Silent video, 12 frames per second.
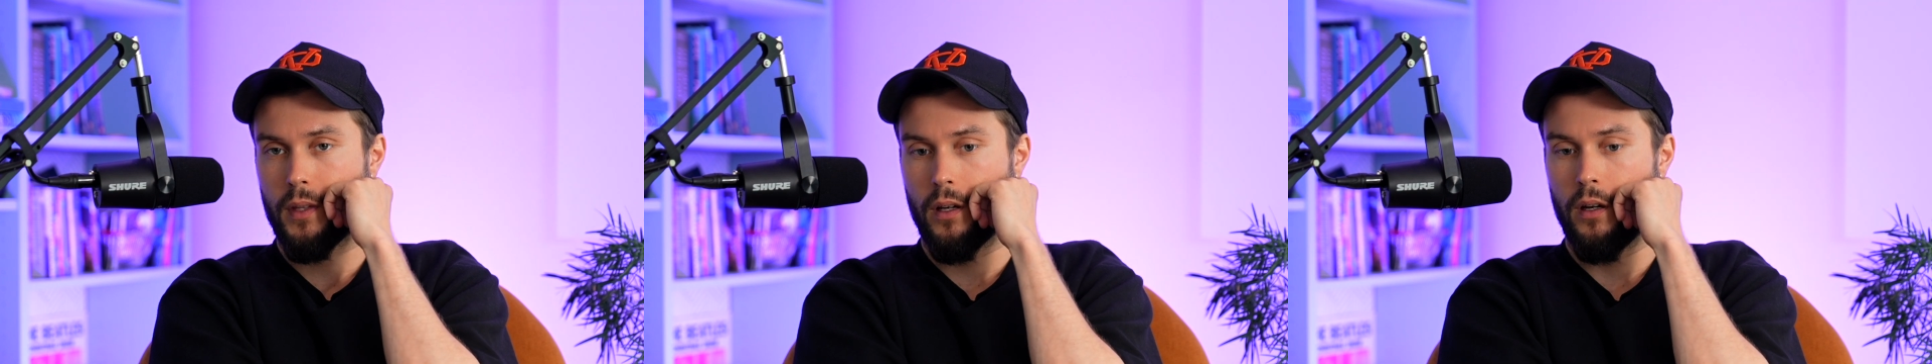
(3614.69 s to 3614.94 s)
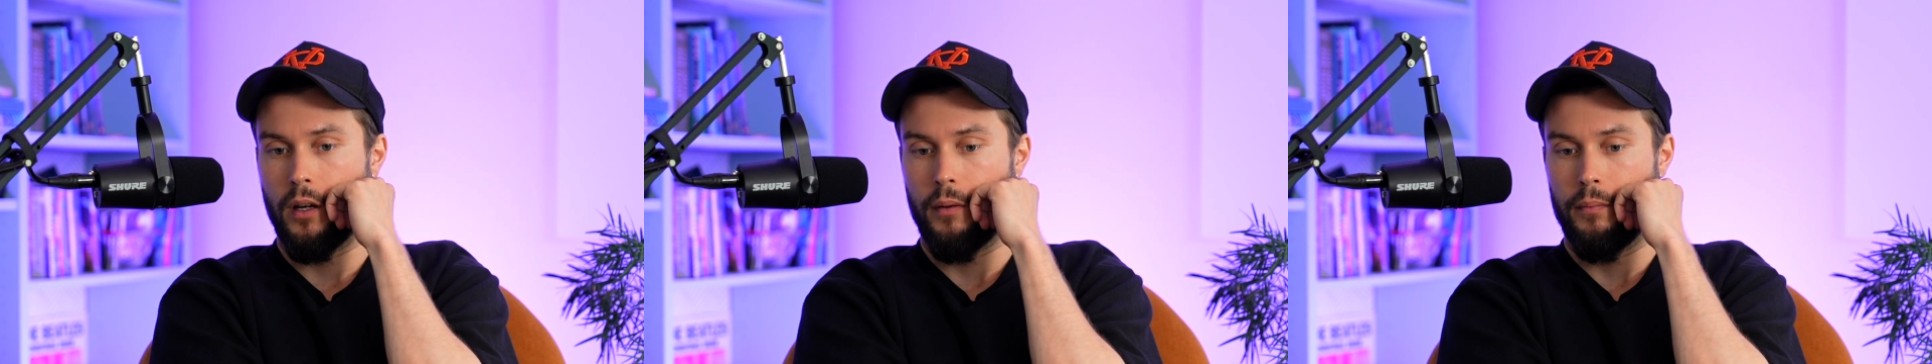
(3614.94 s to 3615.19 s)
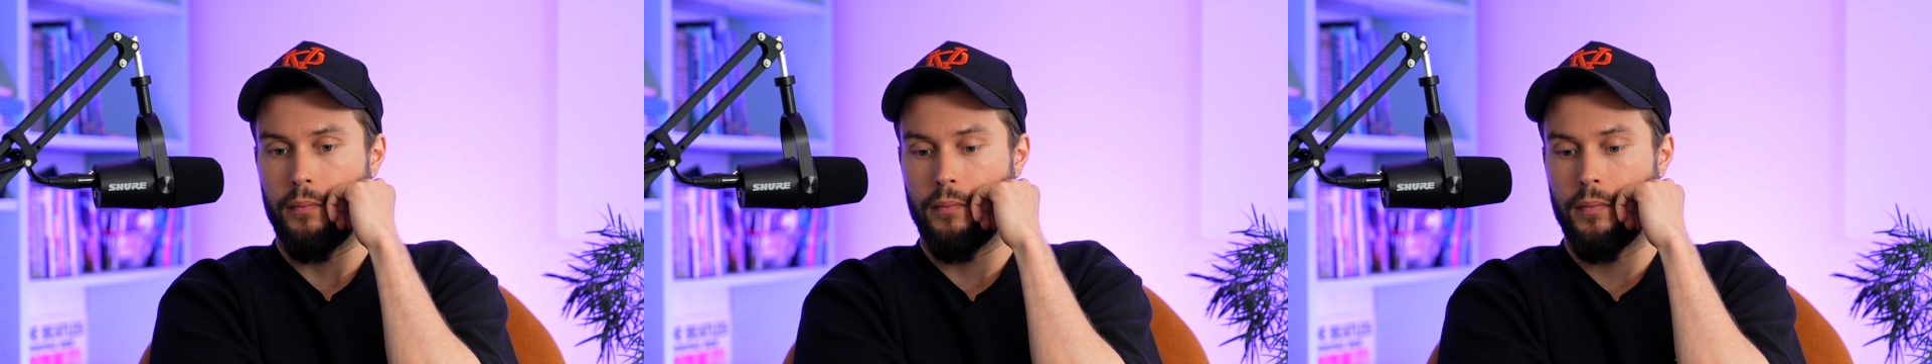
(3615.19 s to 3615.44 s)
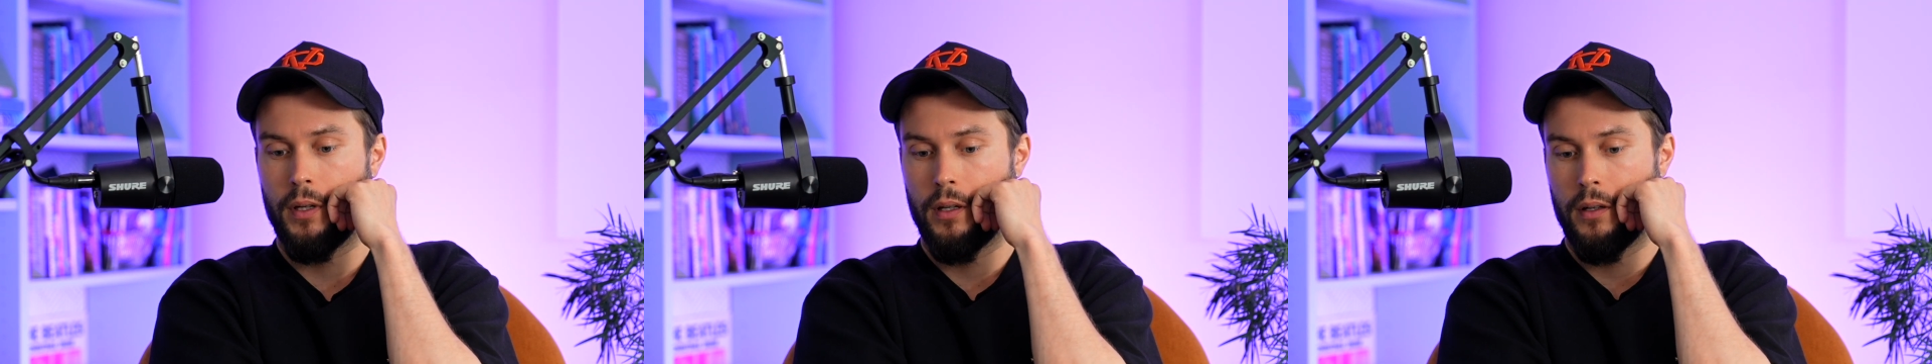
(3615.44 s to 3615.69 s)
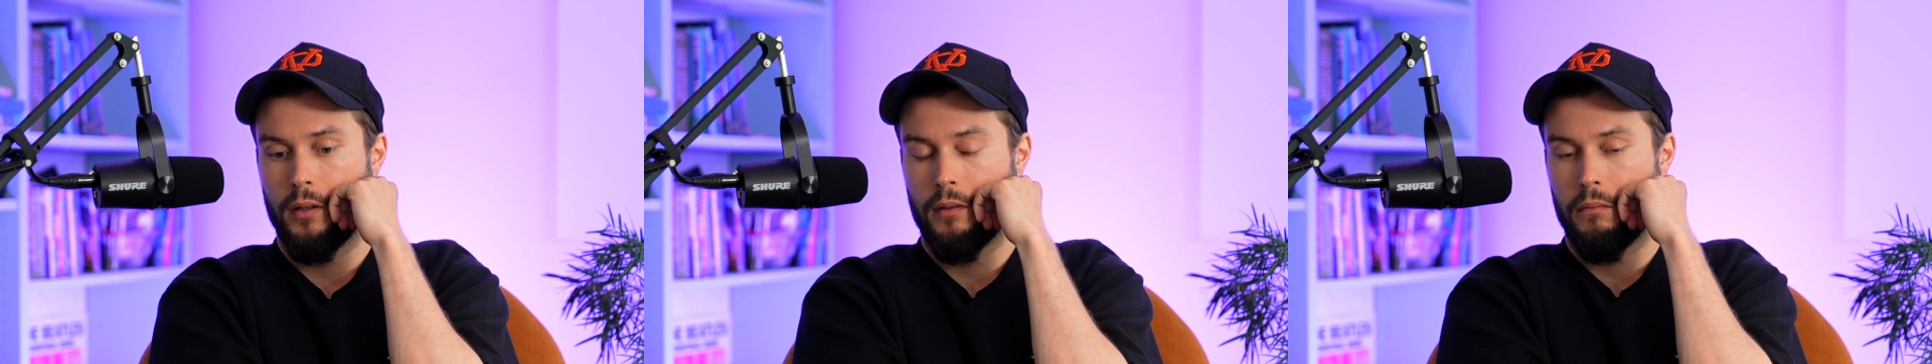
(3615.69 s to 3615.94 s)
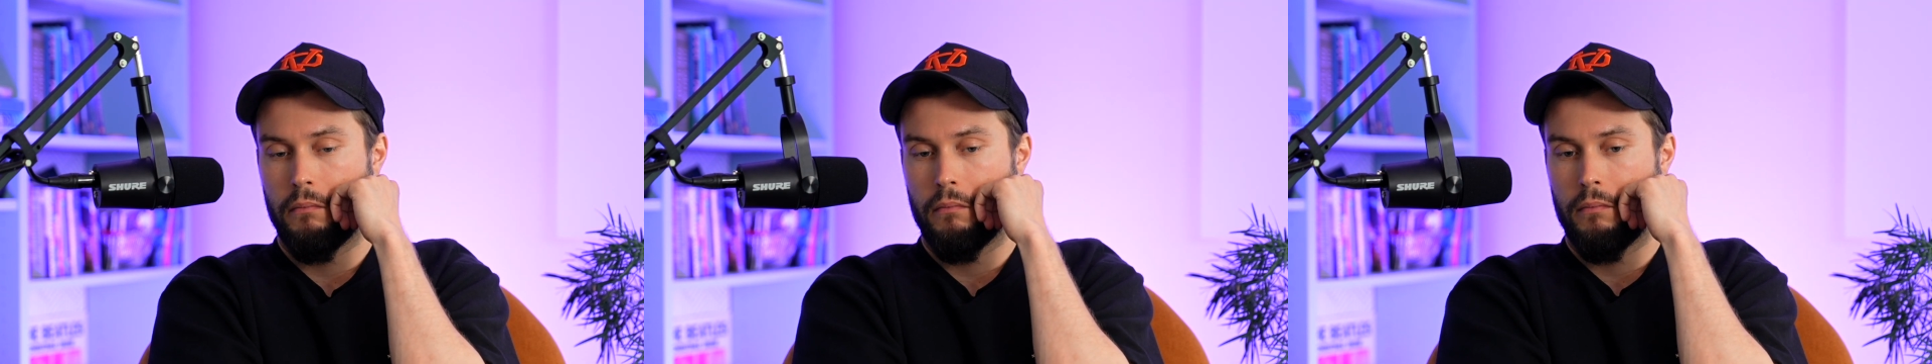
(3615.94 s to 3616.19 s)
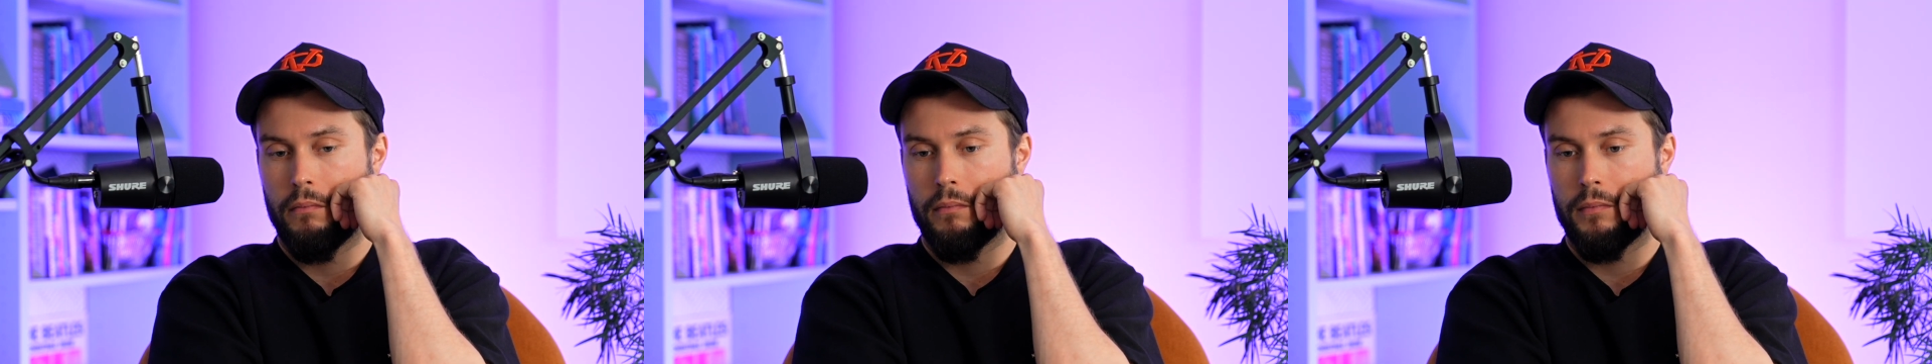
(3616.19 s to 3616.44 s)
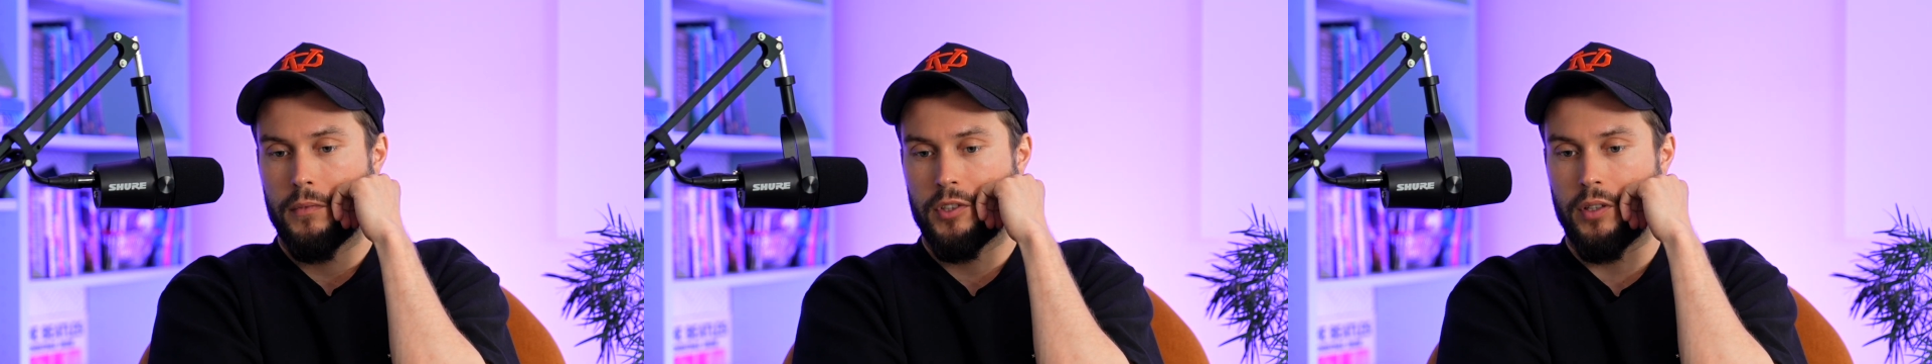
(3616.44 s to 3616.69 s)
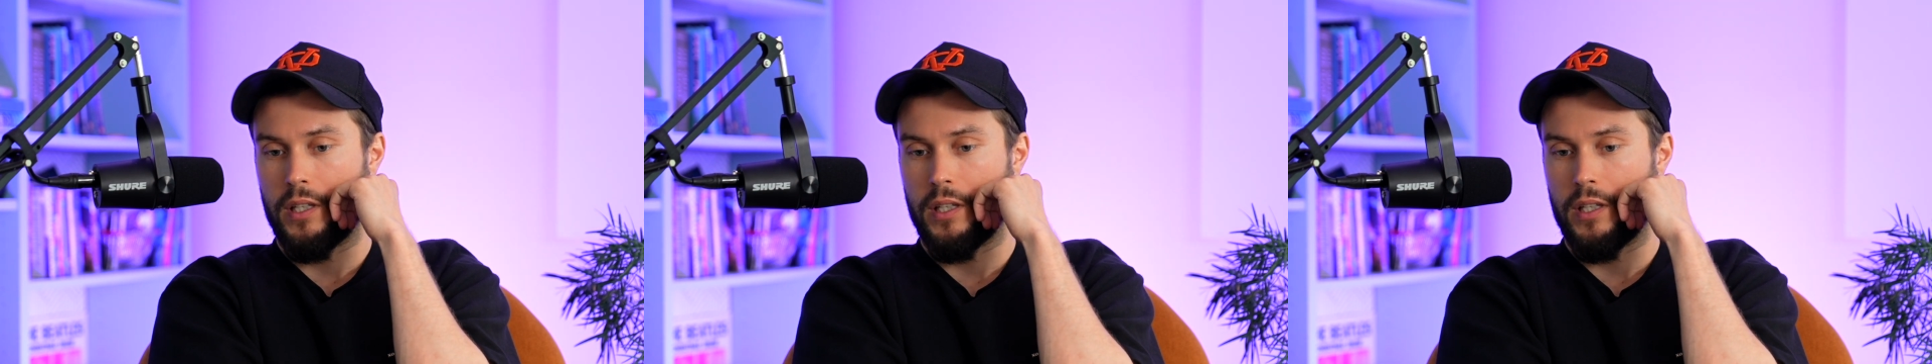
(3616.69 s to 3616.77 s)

Um so